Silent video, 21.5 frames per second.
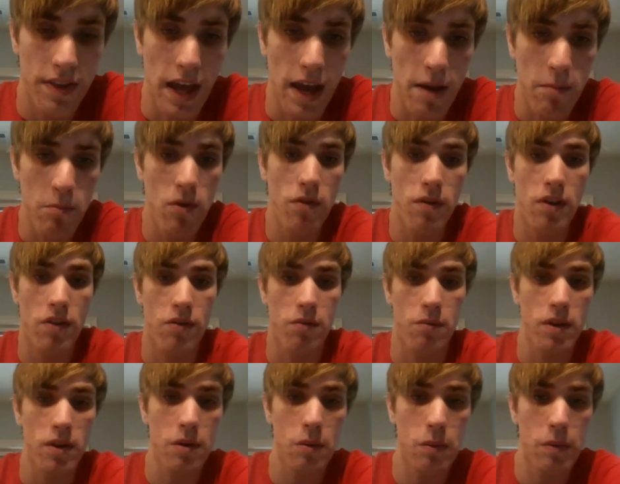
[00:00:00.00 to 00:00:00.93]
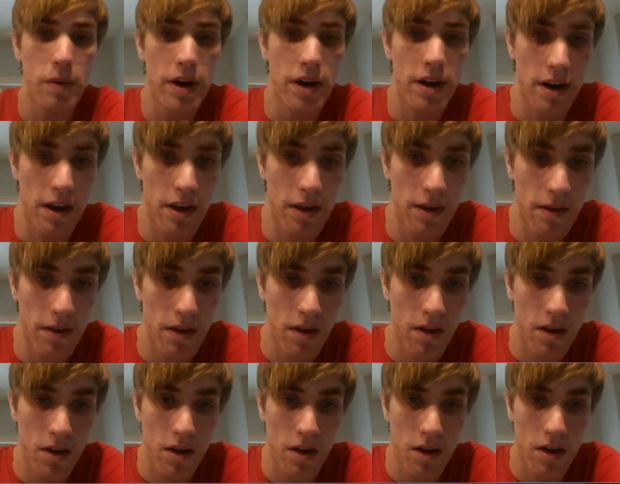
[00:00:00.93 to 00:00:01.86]
that move is really weird.
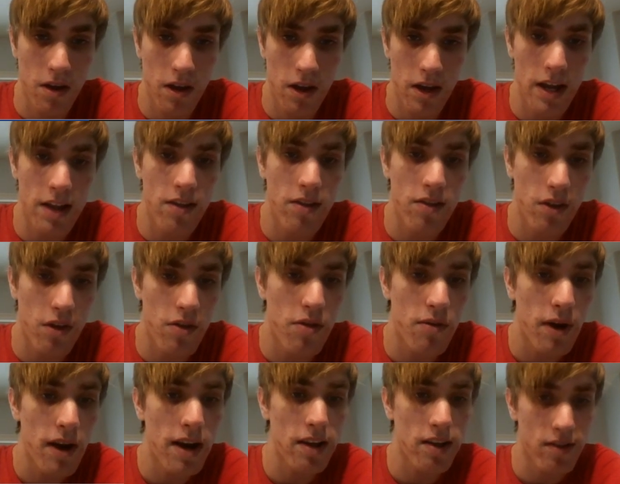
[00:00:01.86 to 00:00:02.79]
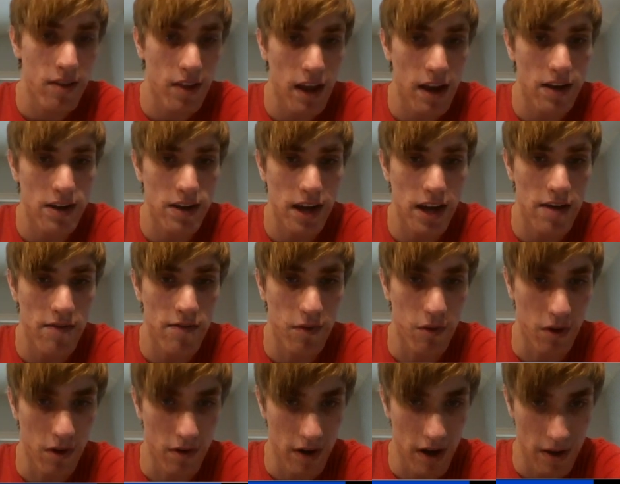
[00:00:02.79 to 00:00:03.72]
The threat is knight to
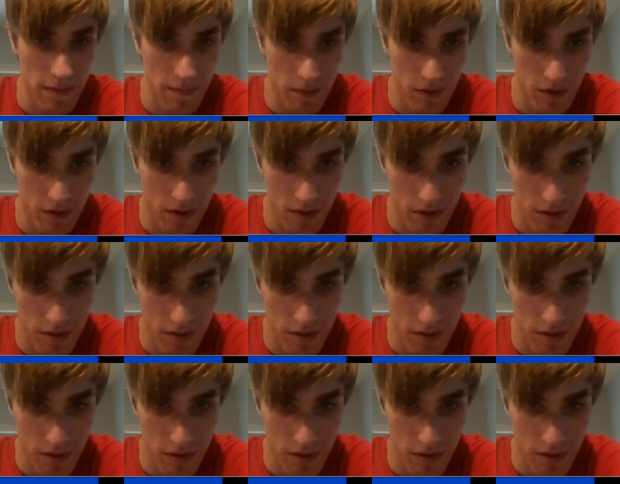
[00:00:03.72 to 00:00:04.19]
a4, right? So